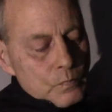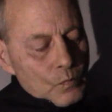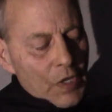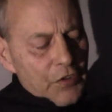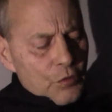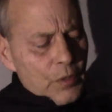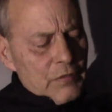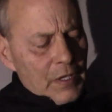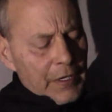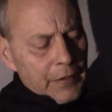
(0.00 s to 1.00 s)

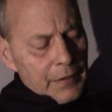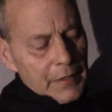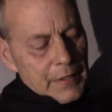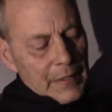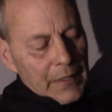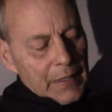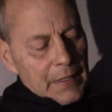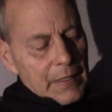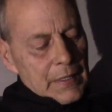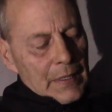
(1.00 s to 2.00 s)
swivel here
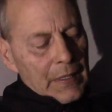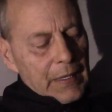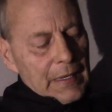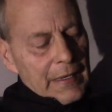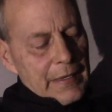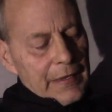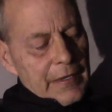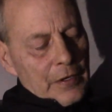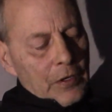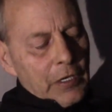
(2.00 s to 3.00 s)
and
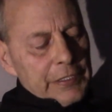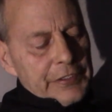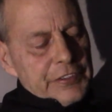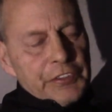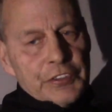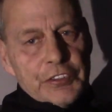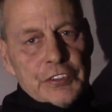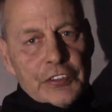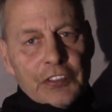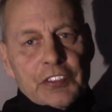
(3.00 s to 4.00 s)
then cut
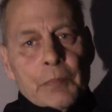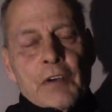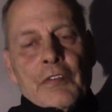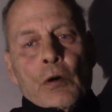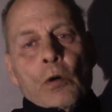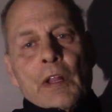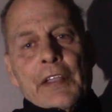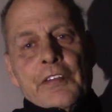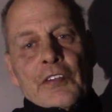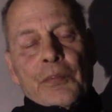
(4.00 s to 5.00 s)
just above the hole that
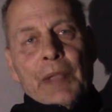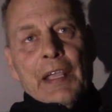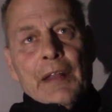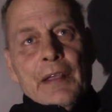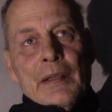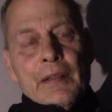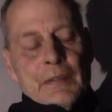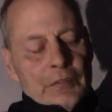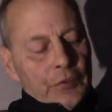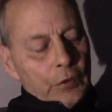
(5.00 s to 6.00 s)
you just made
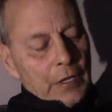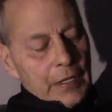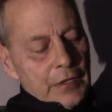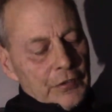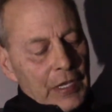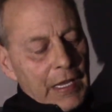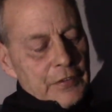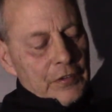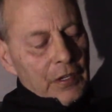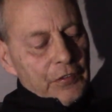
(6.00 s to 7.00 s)
so that this can
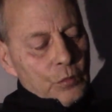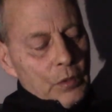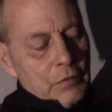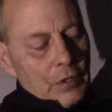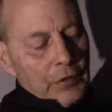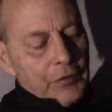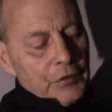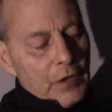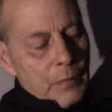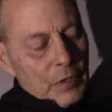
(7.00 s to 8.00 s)
actually swivel because there's
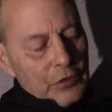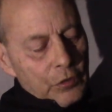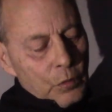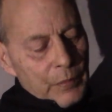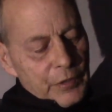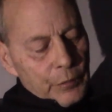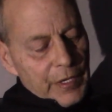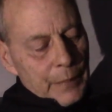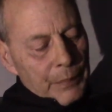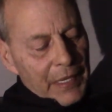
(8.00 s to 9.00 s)
not much room between
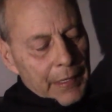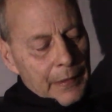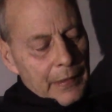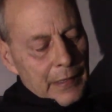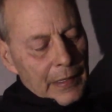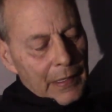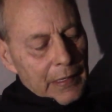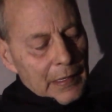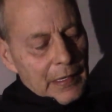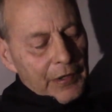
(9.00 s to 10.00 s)
the pin
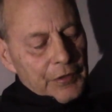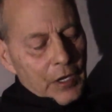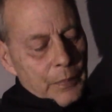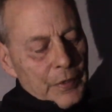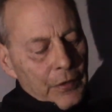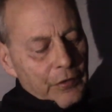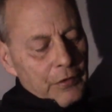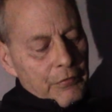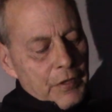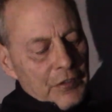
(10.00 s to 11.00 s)
and the top here so
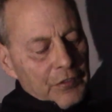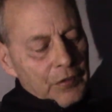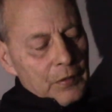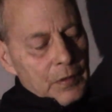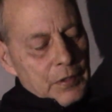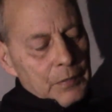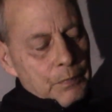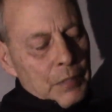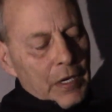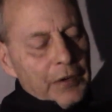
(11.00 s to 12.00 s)
if this
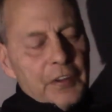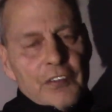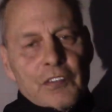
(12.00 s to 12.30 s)
part is